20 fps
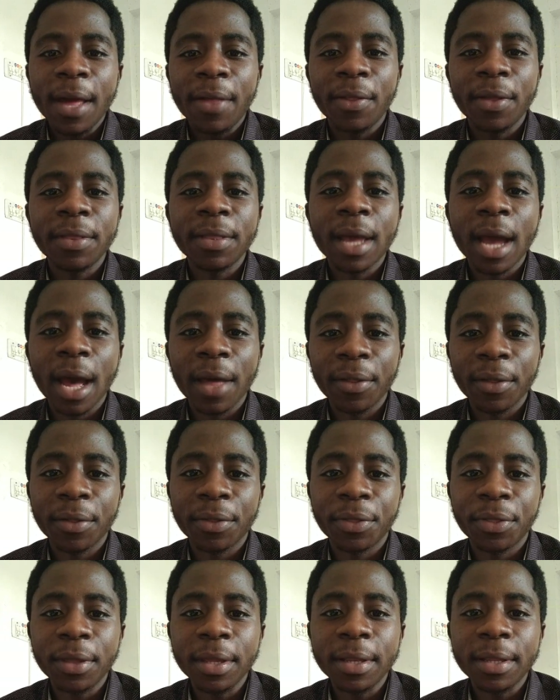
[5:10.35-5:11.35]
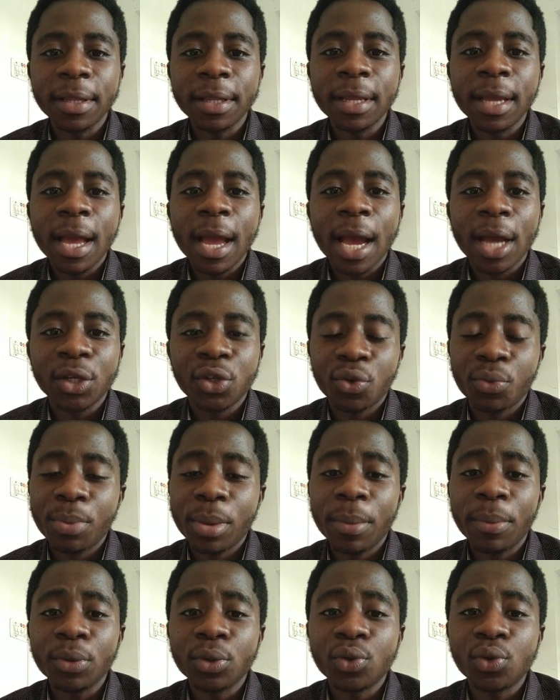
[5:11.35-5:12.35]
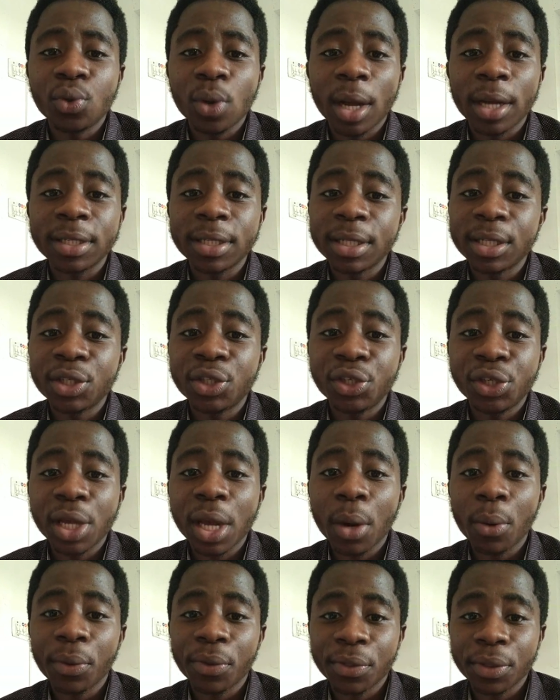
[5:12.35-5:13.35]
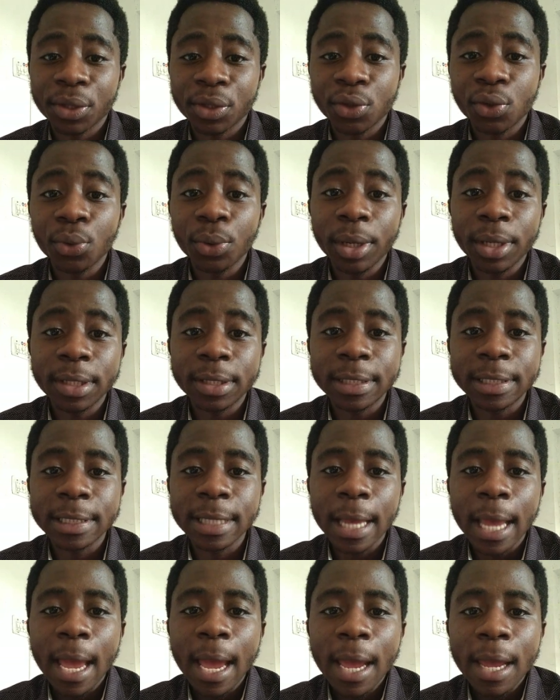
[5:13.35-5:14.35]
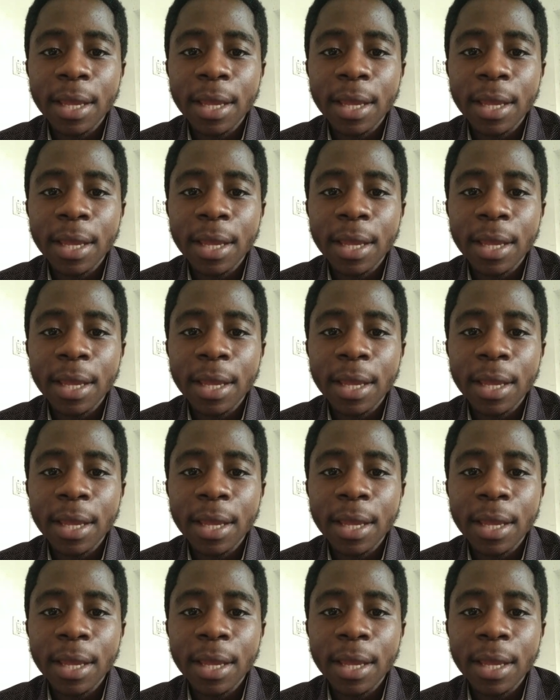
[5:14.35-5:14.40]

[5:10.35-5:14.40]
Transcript: And then the other thing I should be able to actually share with the students